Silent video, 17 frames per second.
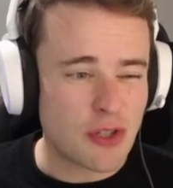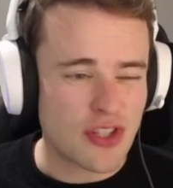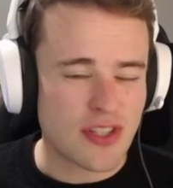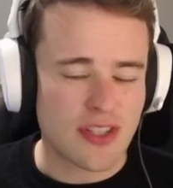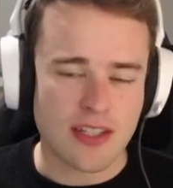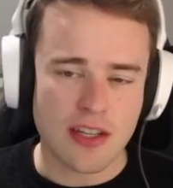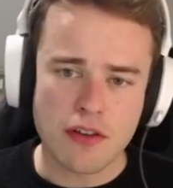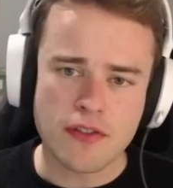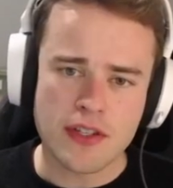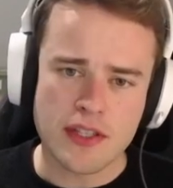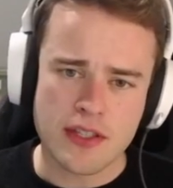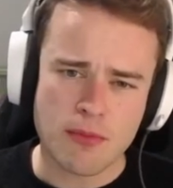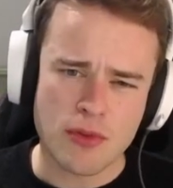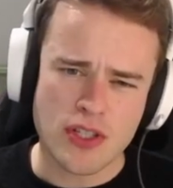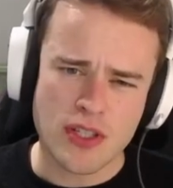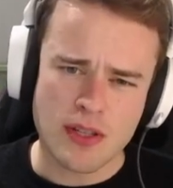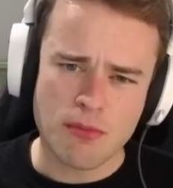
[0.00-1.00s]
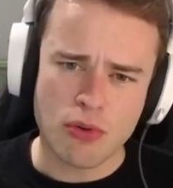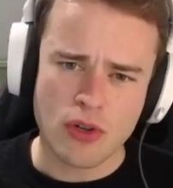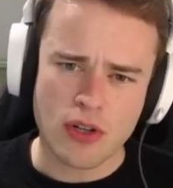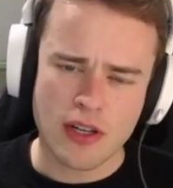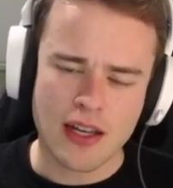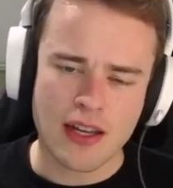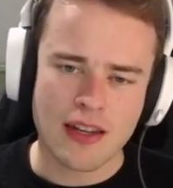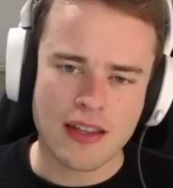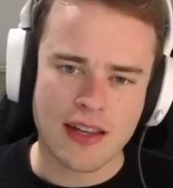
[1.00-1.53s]
itself is the most important
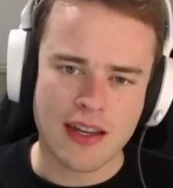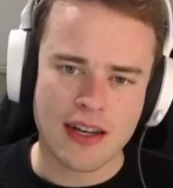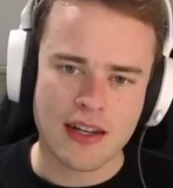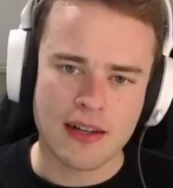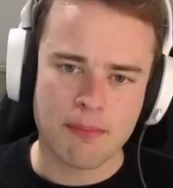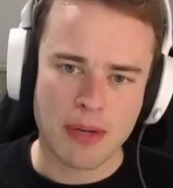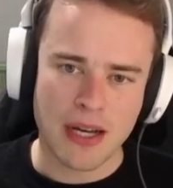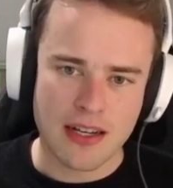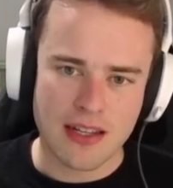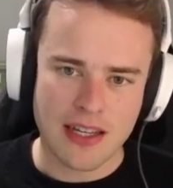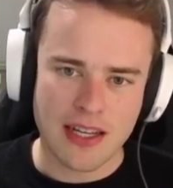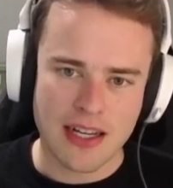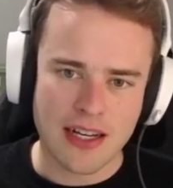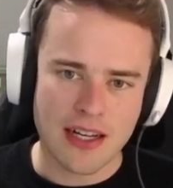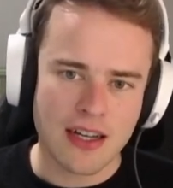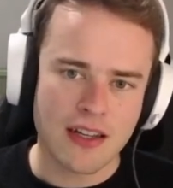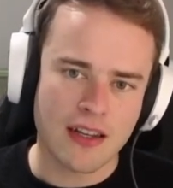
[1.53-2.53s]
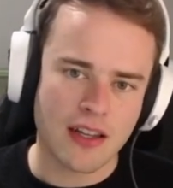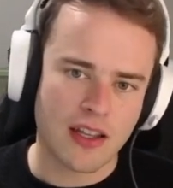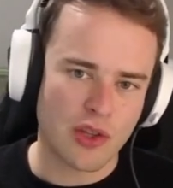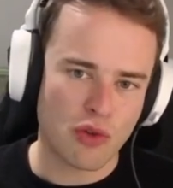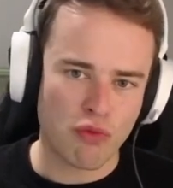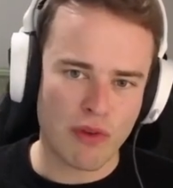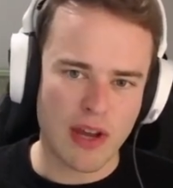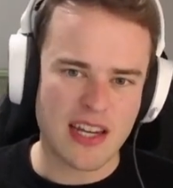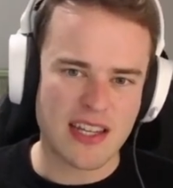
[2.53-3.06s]
part of the card, and the
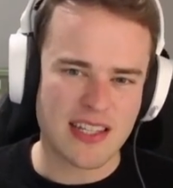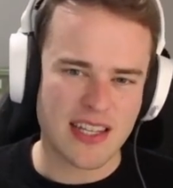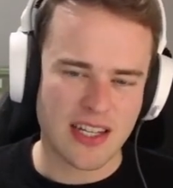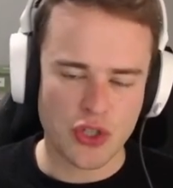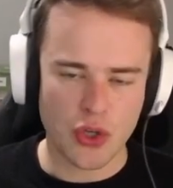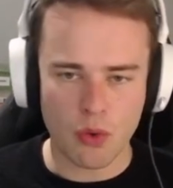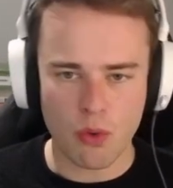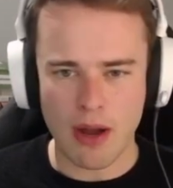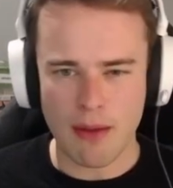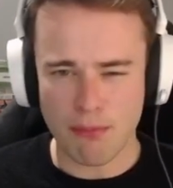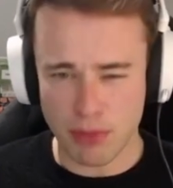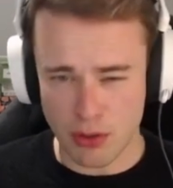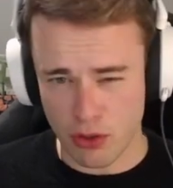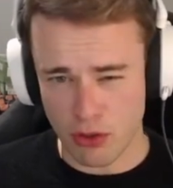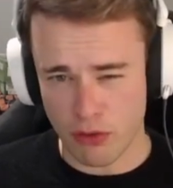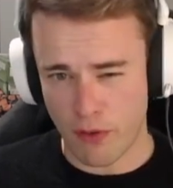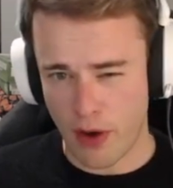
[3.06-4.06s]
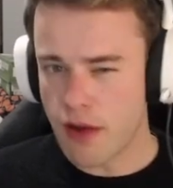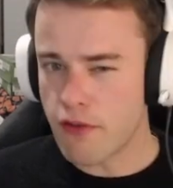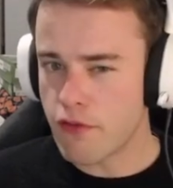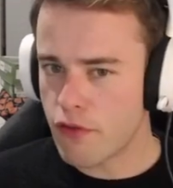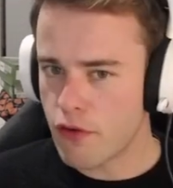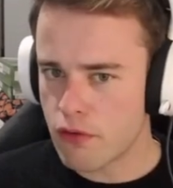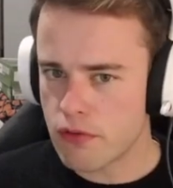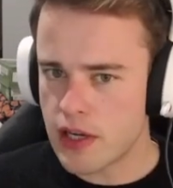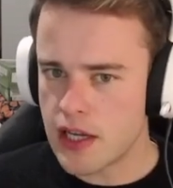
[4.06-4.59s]
red is actually quite below rate
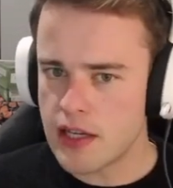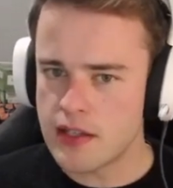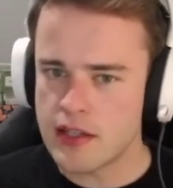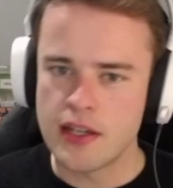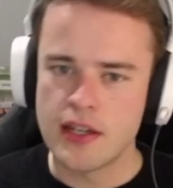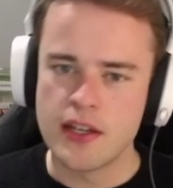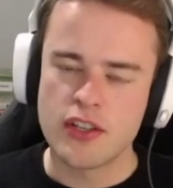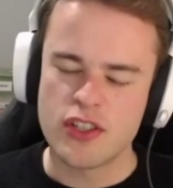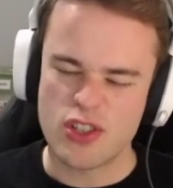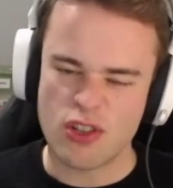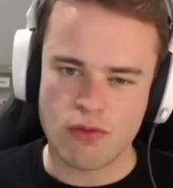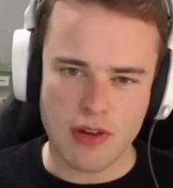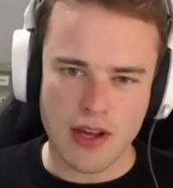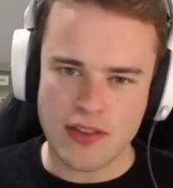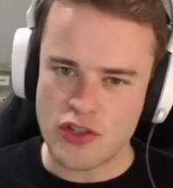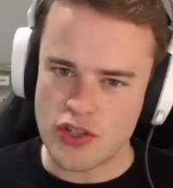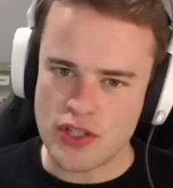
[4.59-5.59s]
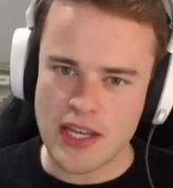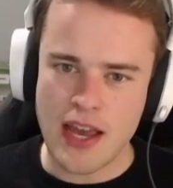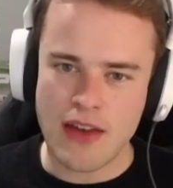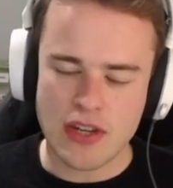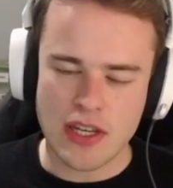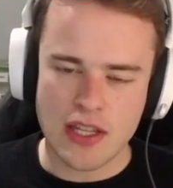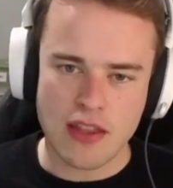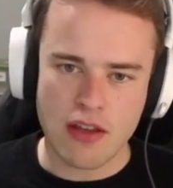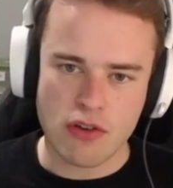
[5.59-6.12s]
for a red. So I'd rather just have
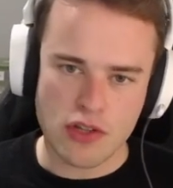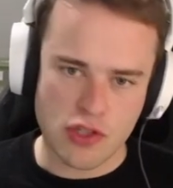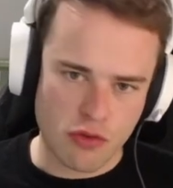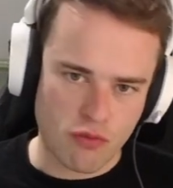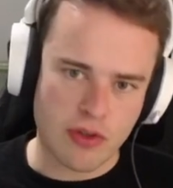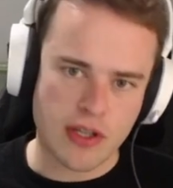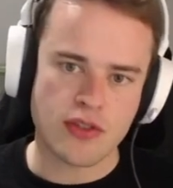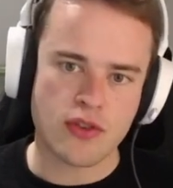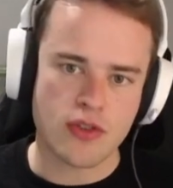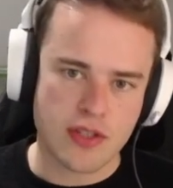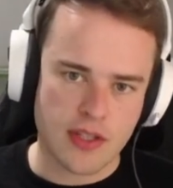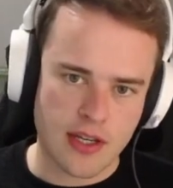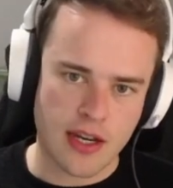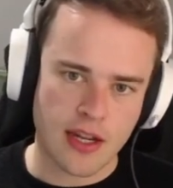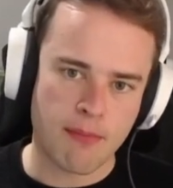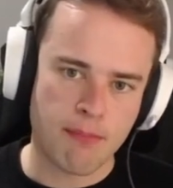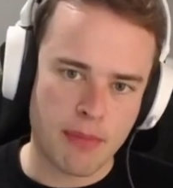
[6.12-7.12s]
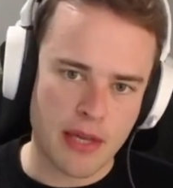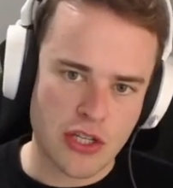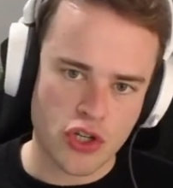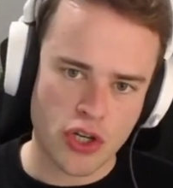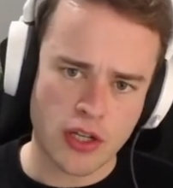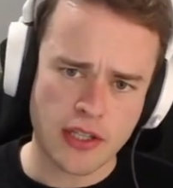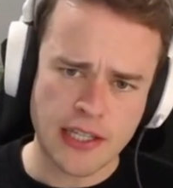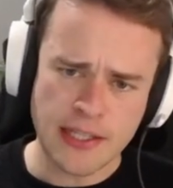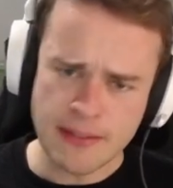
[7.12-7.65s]
it in there as a resource that I can pitch
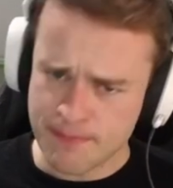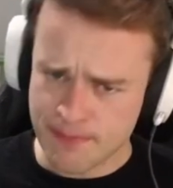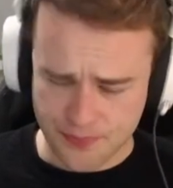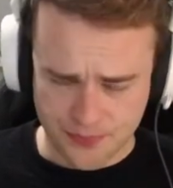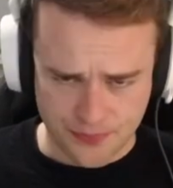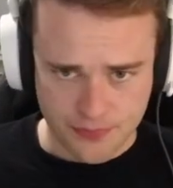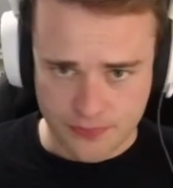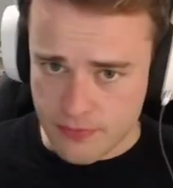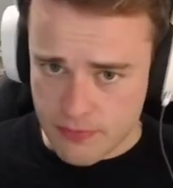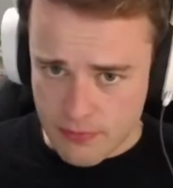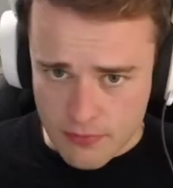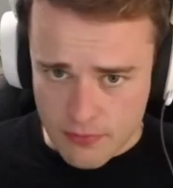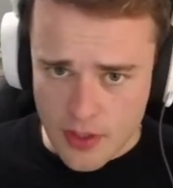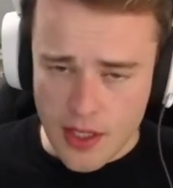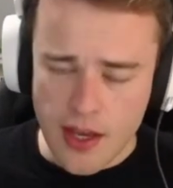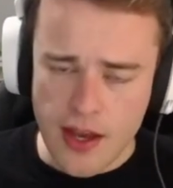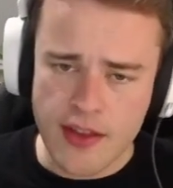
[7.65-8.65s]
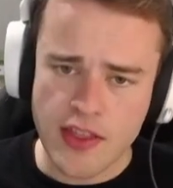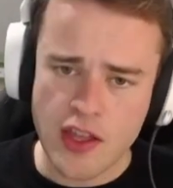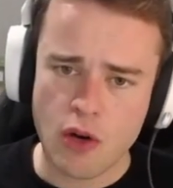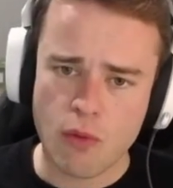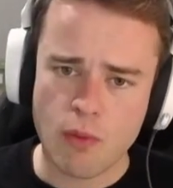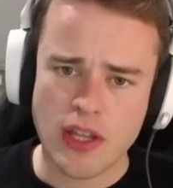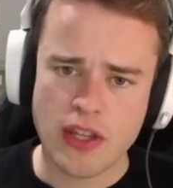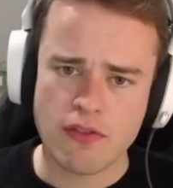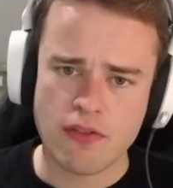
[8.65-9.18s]
early. And then on
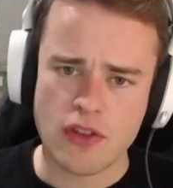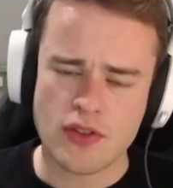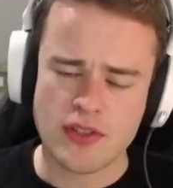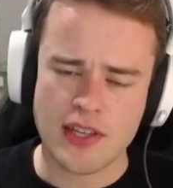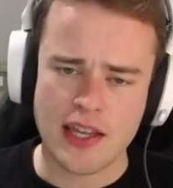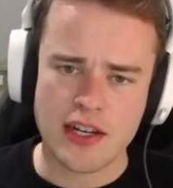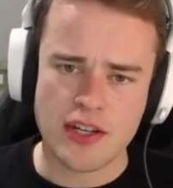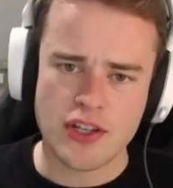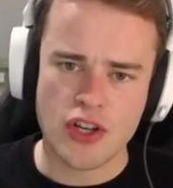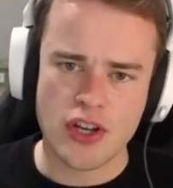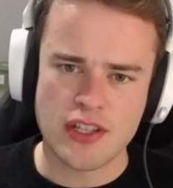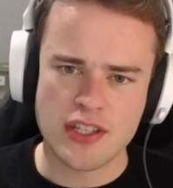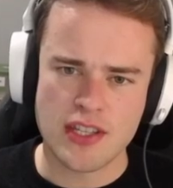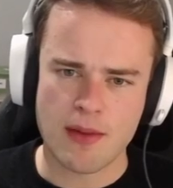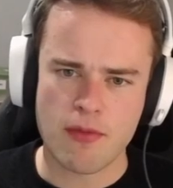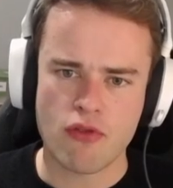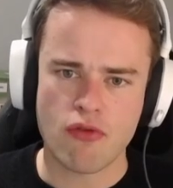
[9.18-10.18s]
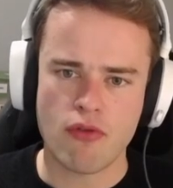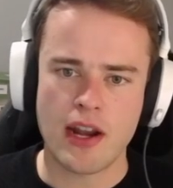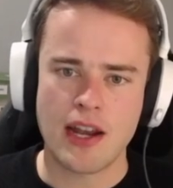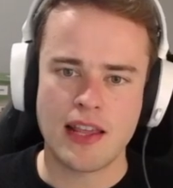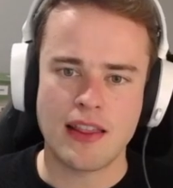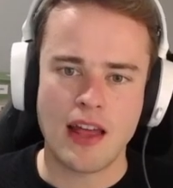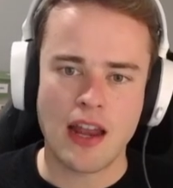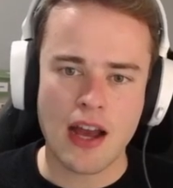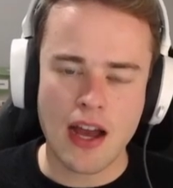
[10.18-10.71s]
one of those later turns, I'm
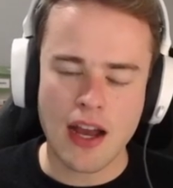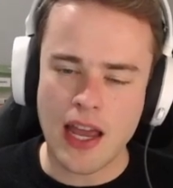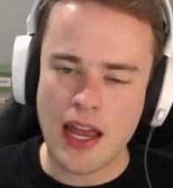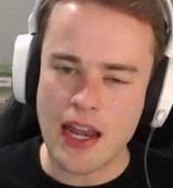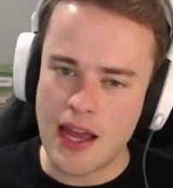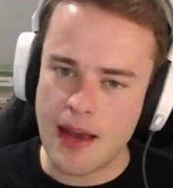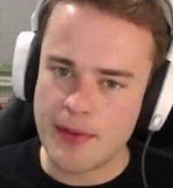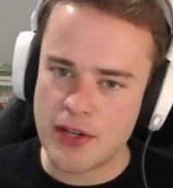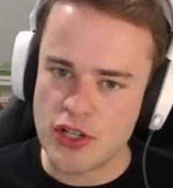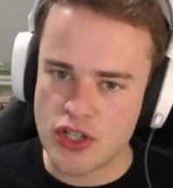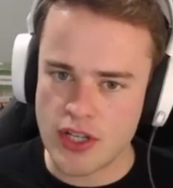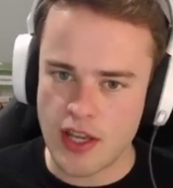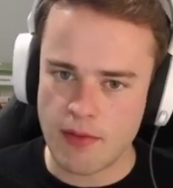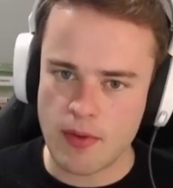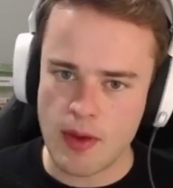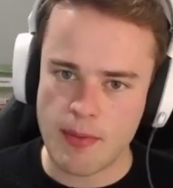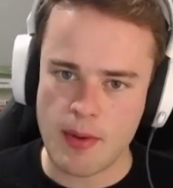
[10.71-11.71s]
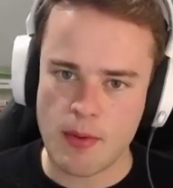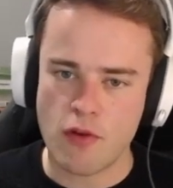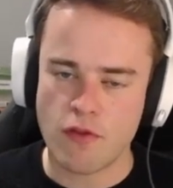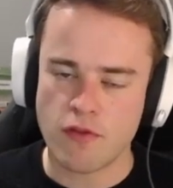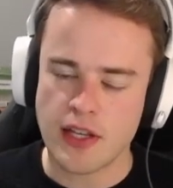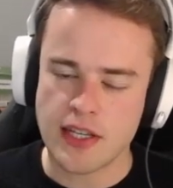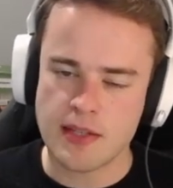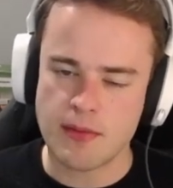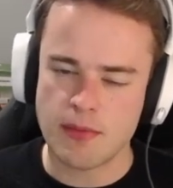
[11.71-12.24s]
threatening that arcane damage to give me a bit more
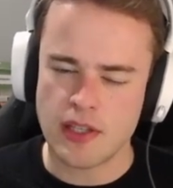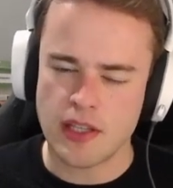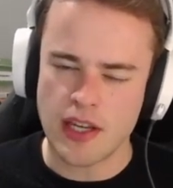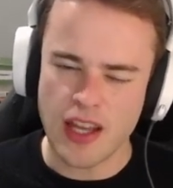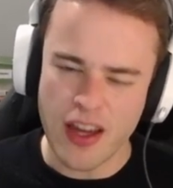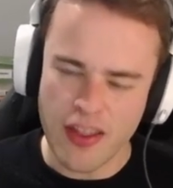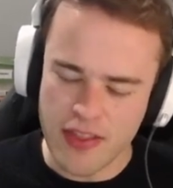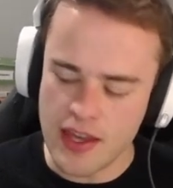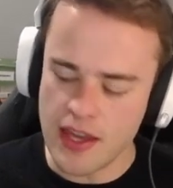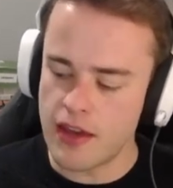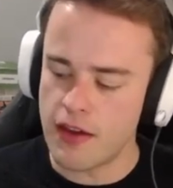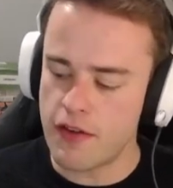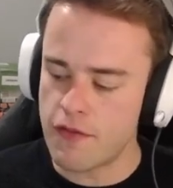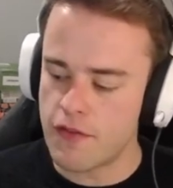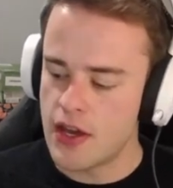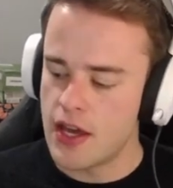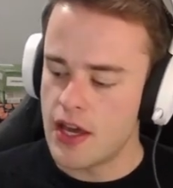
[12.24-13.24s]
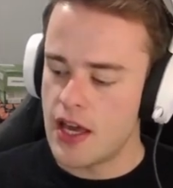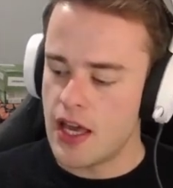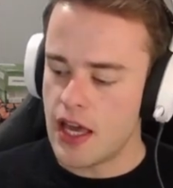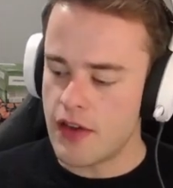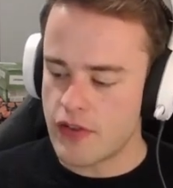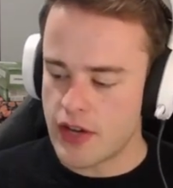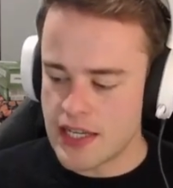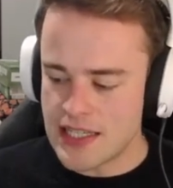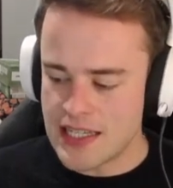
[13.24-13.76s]
flexibility. I think if
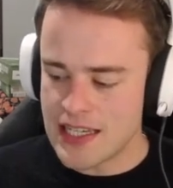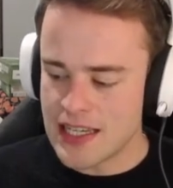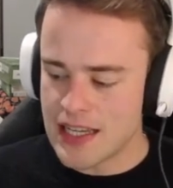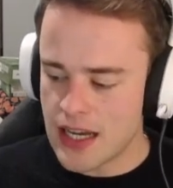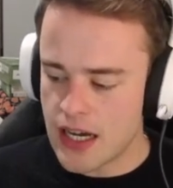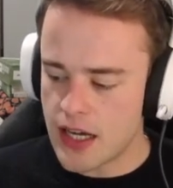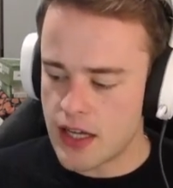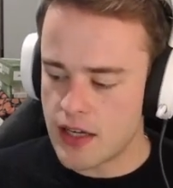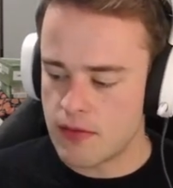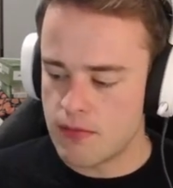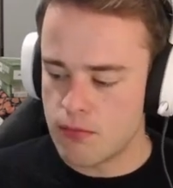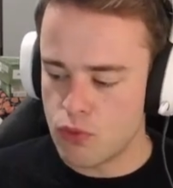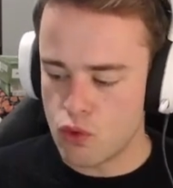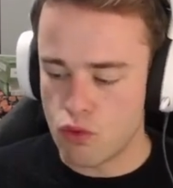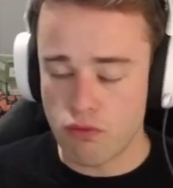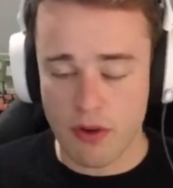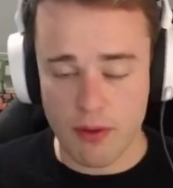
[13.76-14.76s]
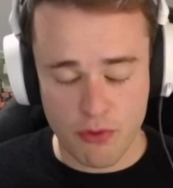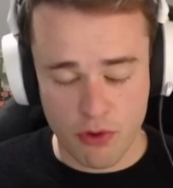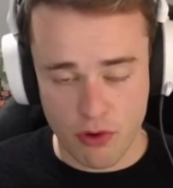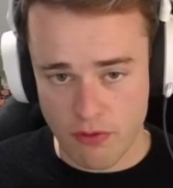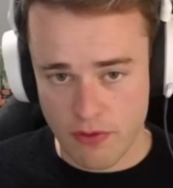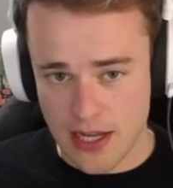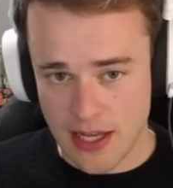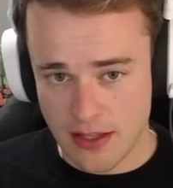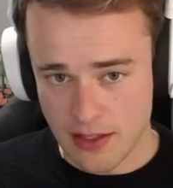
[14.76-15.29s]
I did cut more Rip Through
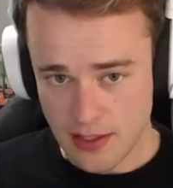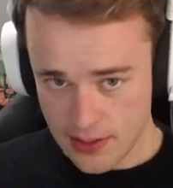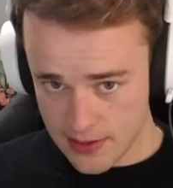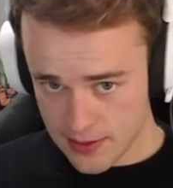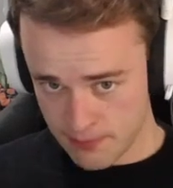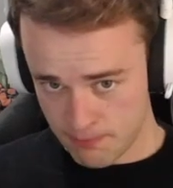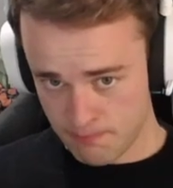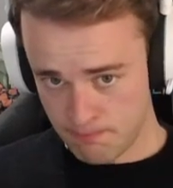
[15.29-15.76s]
Realities,